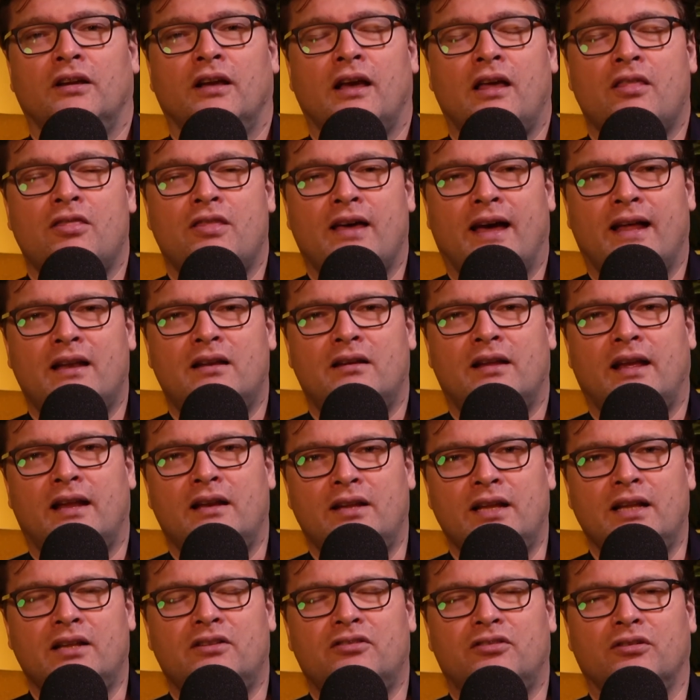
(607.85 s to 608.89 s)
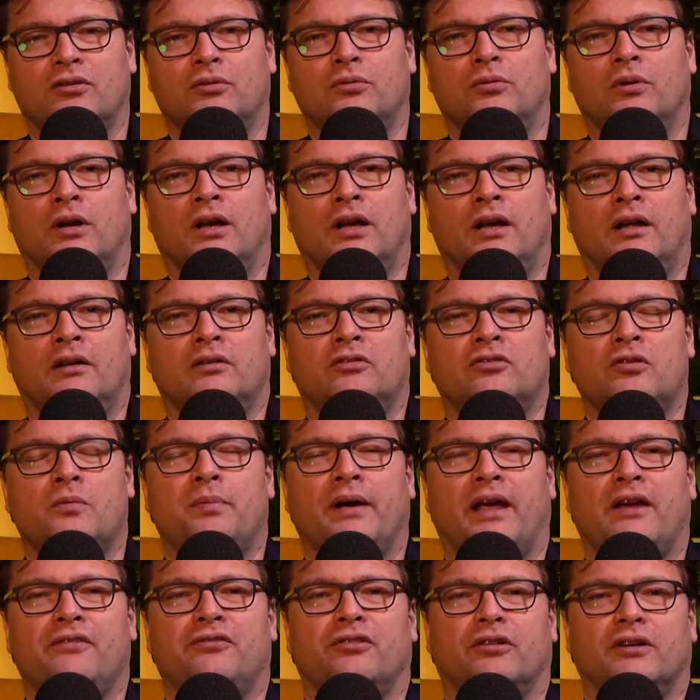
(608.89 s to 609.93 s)
and then they need to
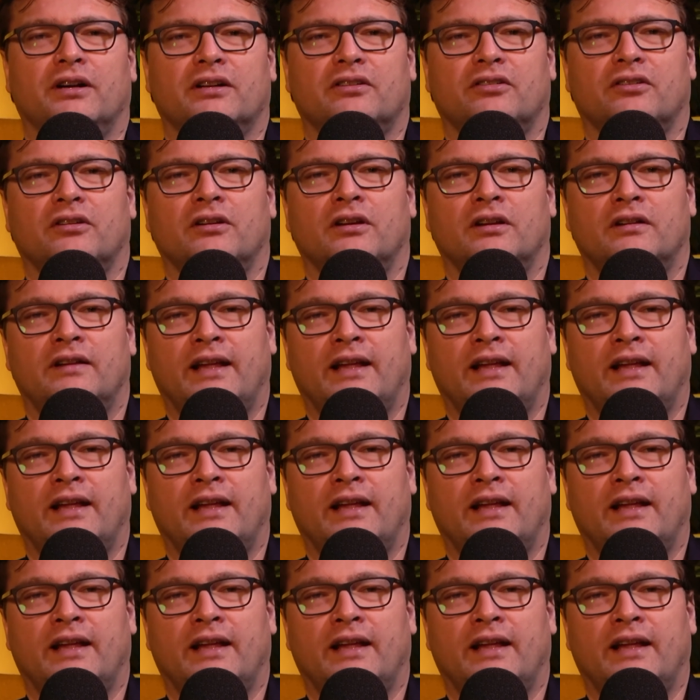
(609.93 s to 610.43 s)
pay for it.